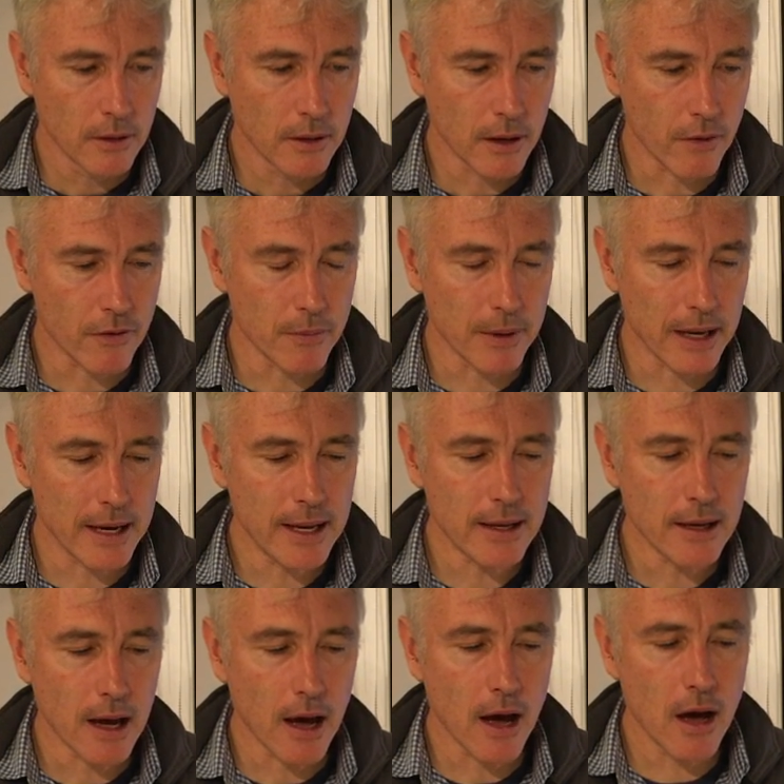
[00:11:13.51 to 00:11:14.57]
Go from the
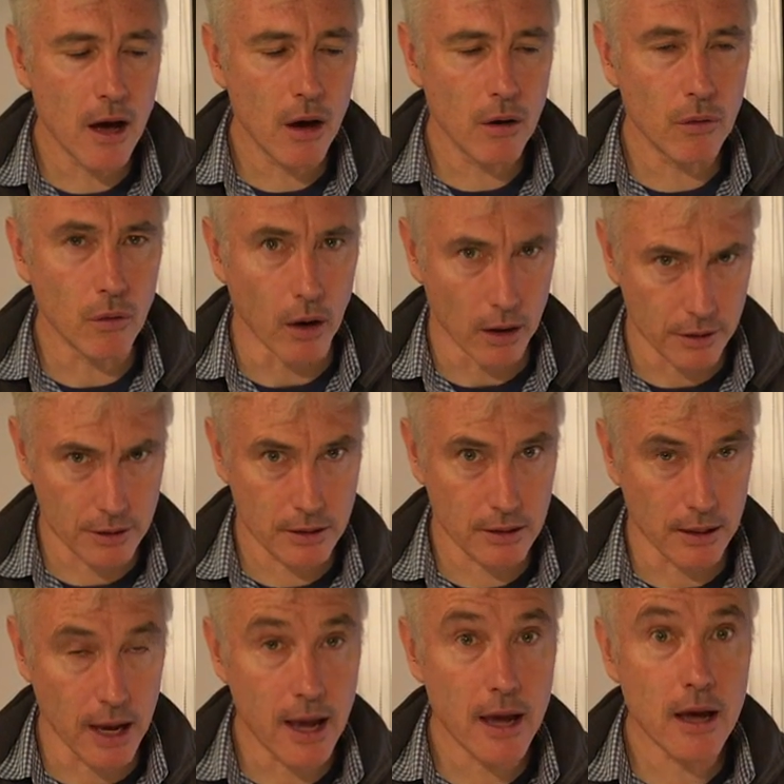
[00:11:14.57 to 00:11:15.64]
beginning. Oh,
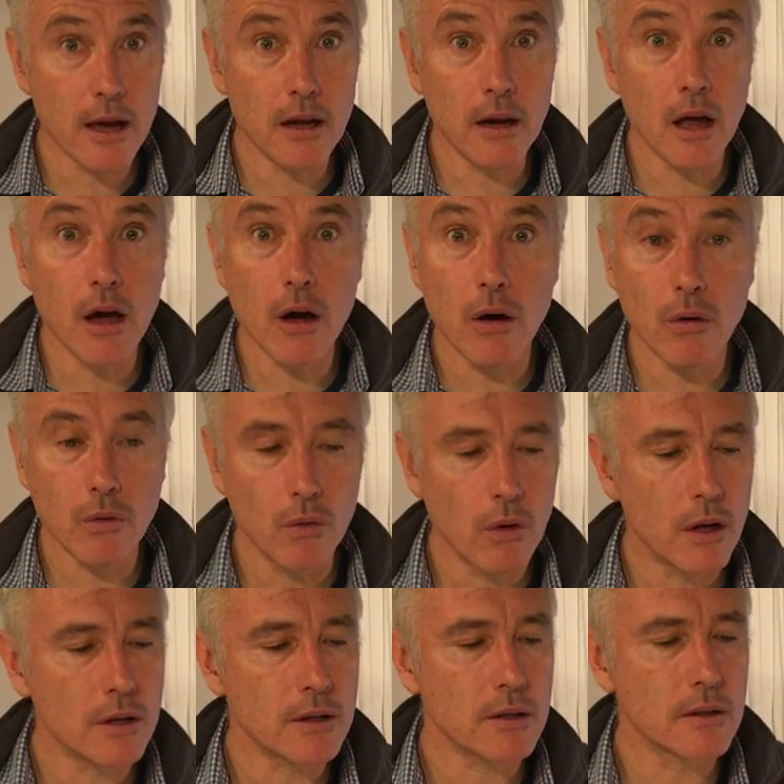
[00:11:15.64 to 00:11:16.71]

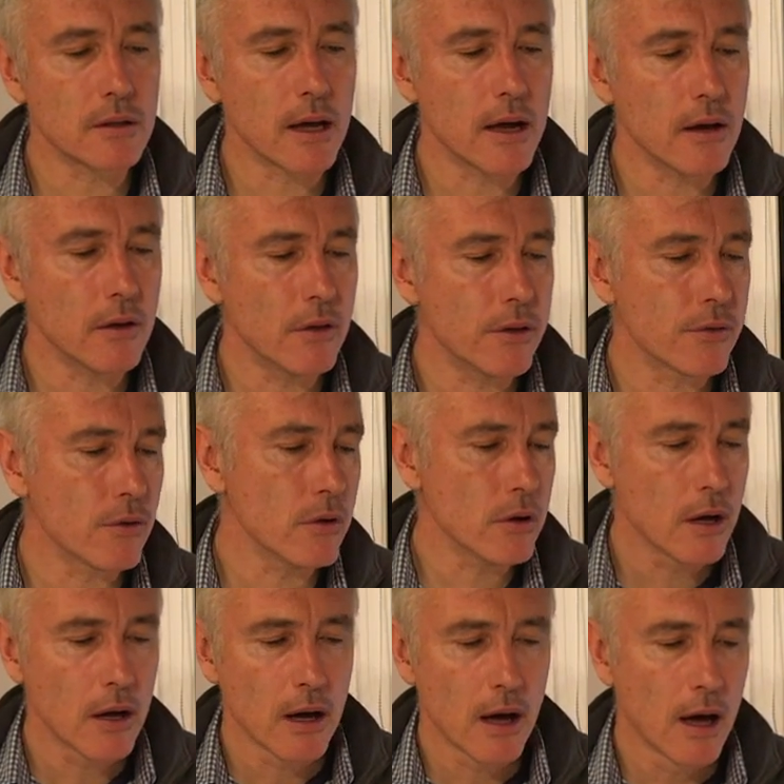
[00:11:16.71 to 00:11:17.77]
wassail
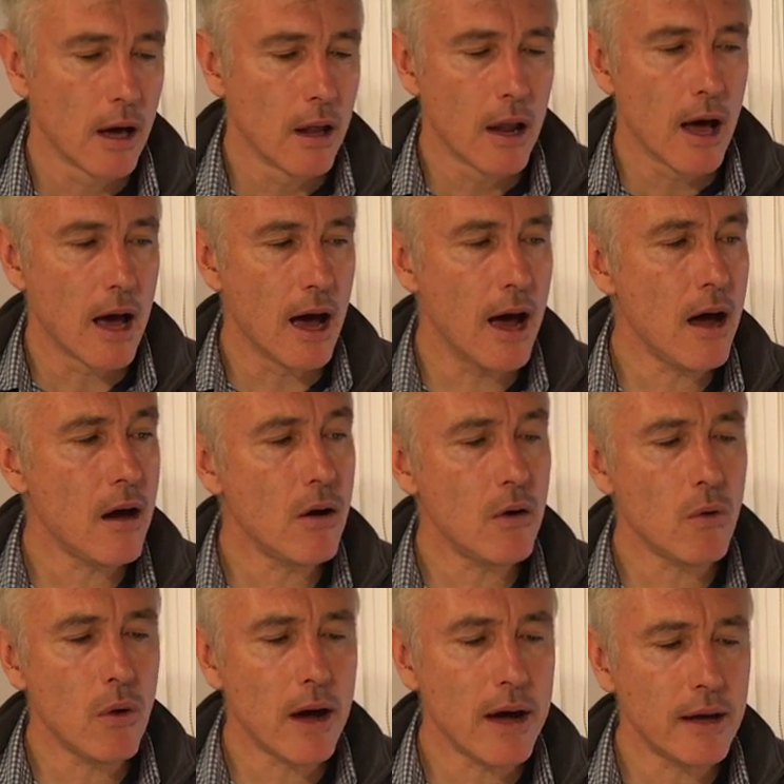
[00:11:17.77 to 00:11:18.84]
through
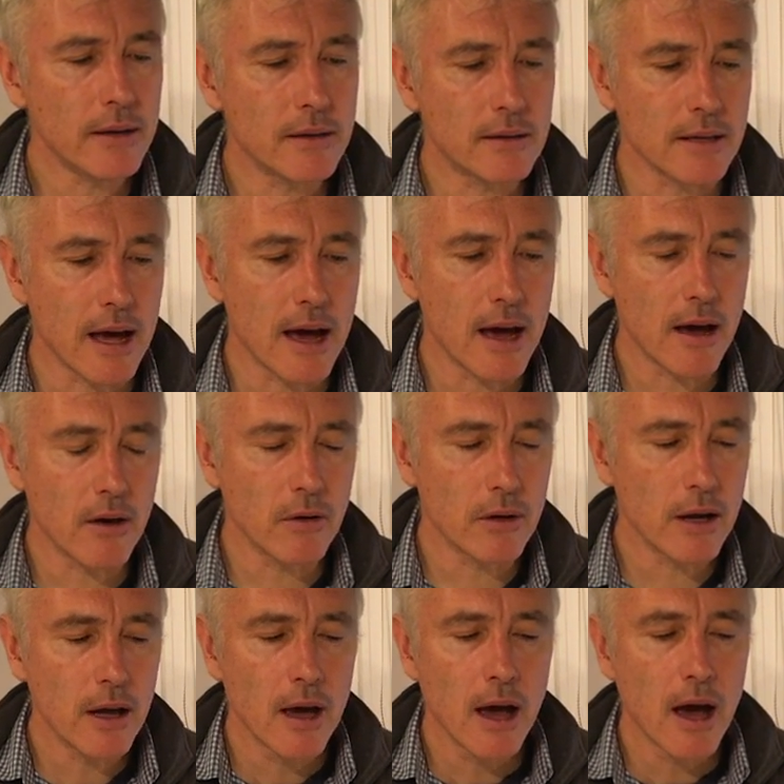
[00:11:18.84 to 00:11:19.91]
our
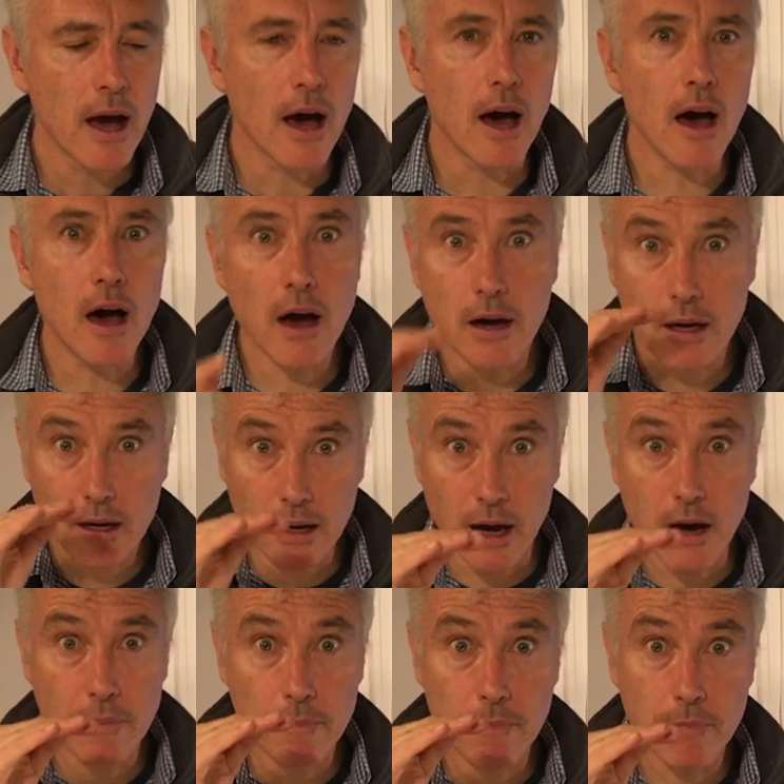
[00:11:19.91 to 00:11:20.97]
town. Our
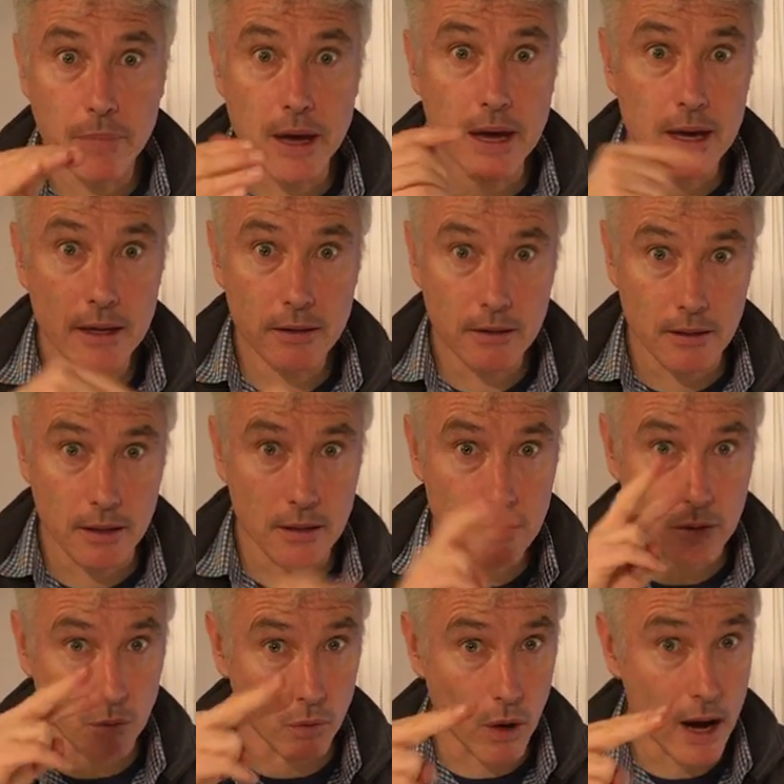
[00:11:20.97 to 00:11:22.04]
carpet
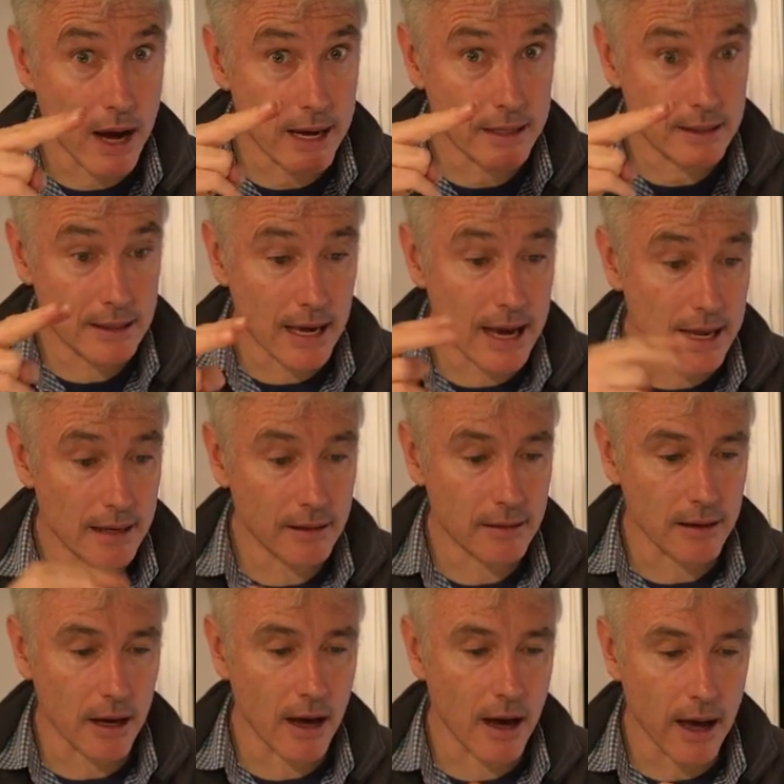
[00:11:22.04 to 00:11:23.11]
is white and
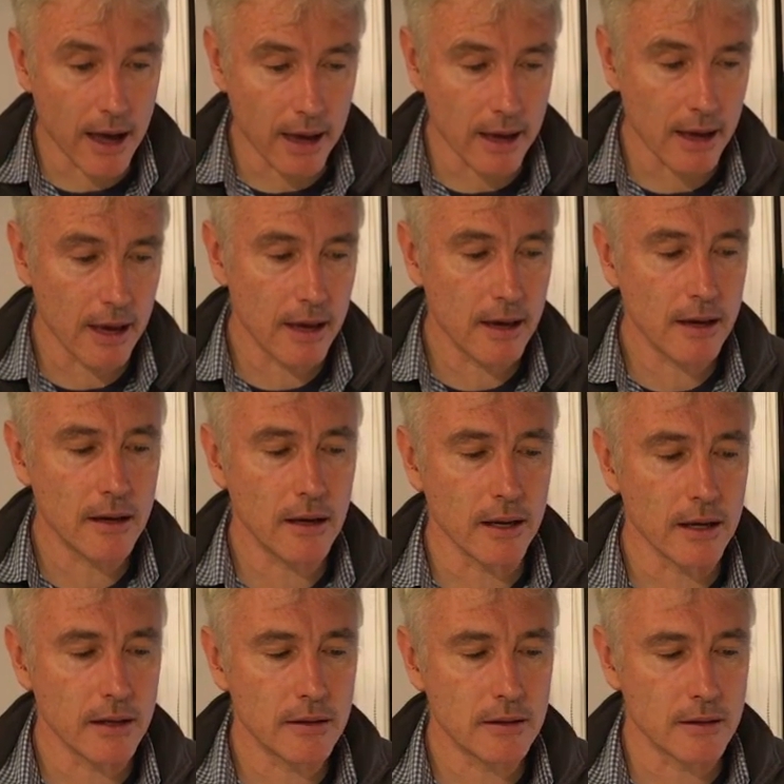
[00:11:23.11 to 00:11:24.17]
our ale
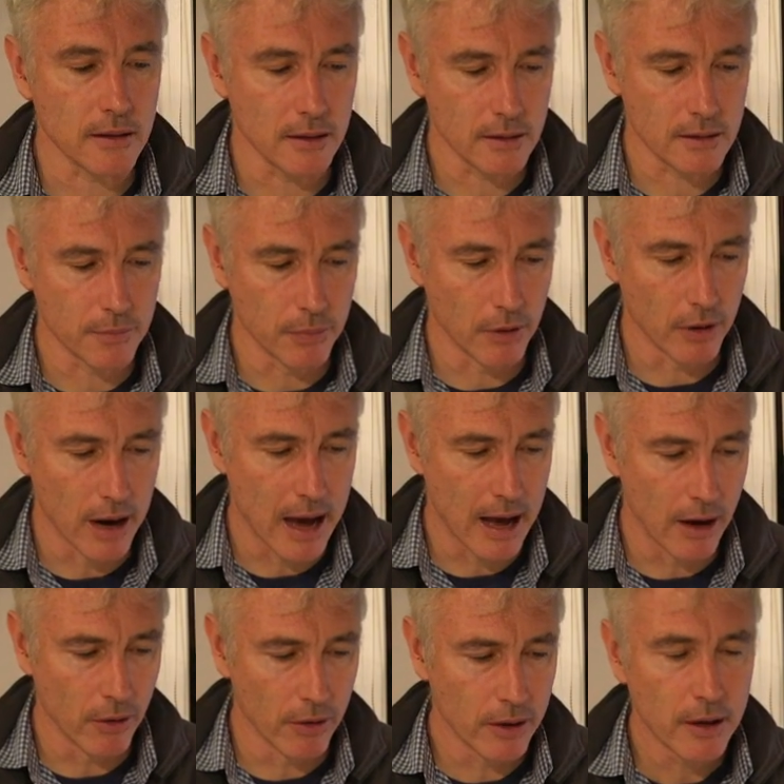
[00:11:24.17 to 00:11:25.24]
it is
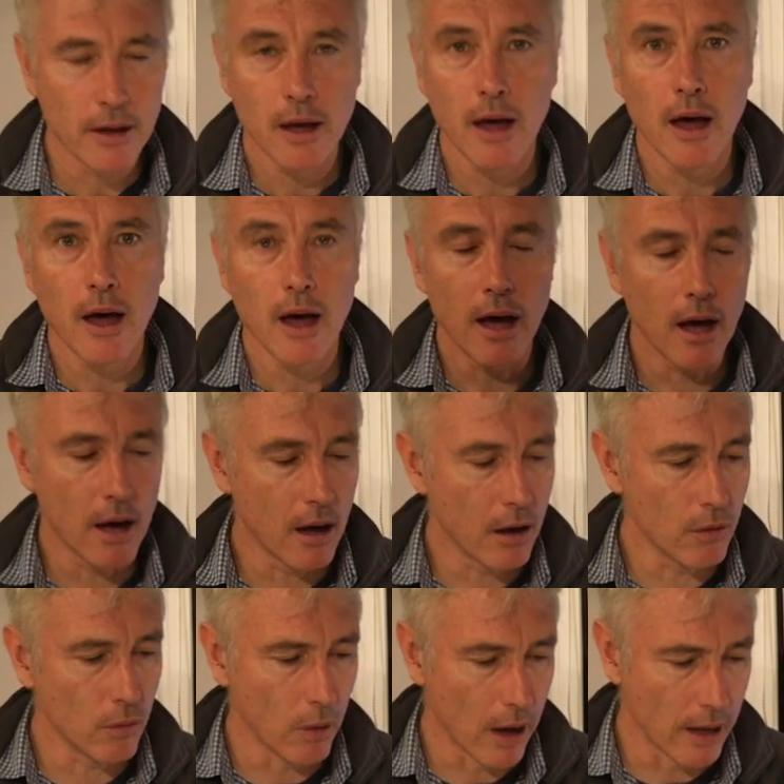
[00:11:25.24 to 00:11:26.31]
brown.
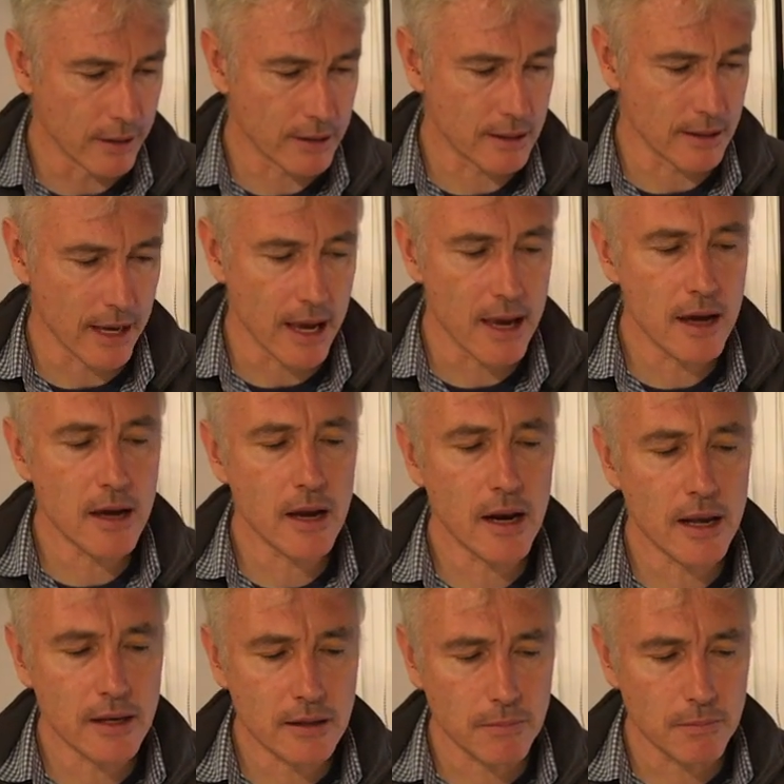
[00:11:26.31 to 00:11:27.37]
Our wassail
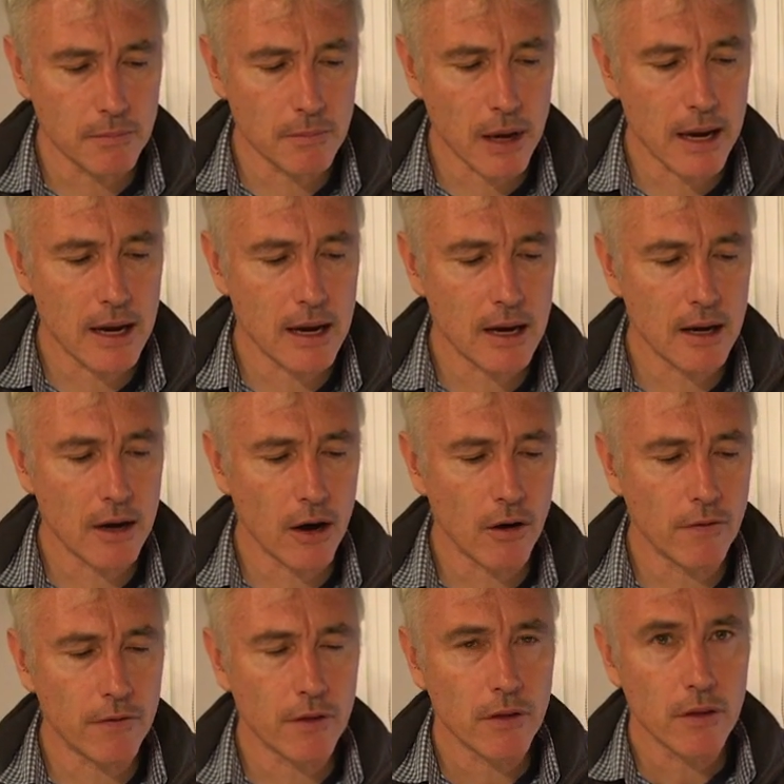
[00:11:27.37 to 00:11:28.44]
is made of